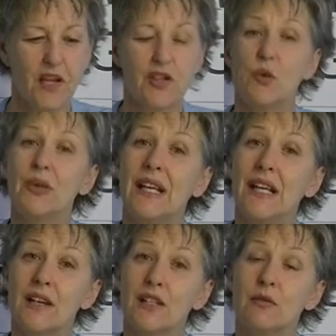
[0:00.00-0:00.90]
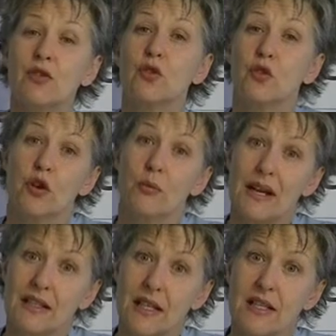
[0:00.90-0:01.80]
So we need customers to talk
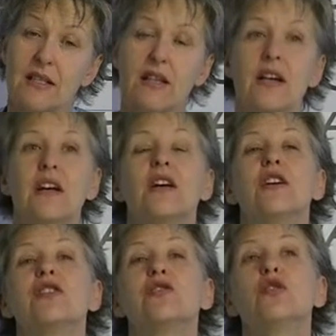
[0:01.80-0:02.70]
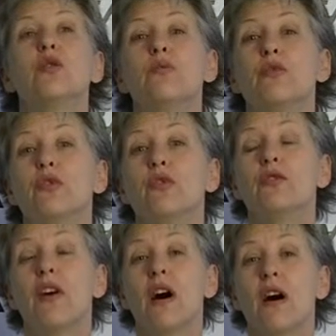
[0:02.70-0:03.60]
about us to
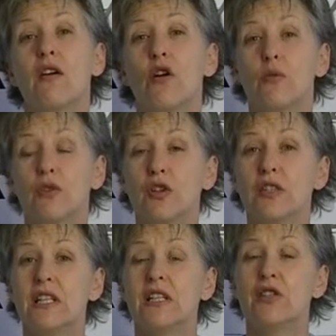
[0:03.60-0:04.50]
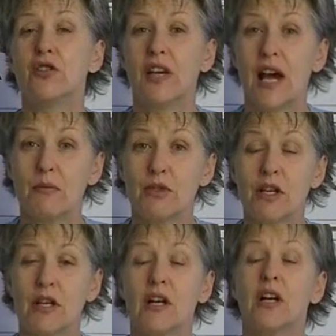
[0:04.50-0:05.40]
improve our opportunities to
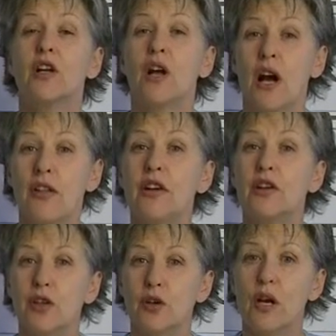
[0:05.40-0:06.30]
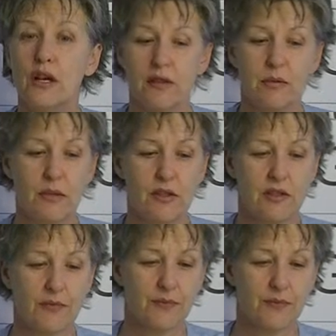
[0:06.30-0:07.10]
capture other new customers.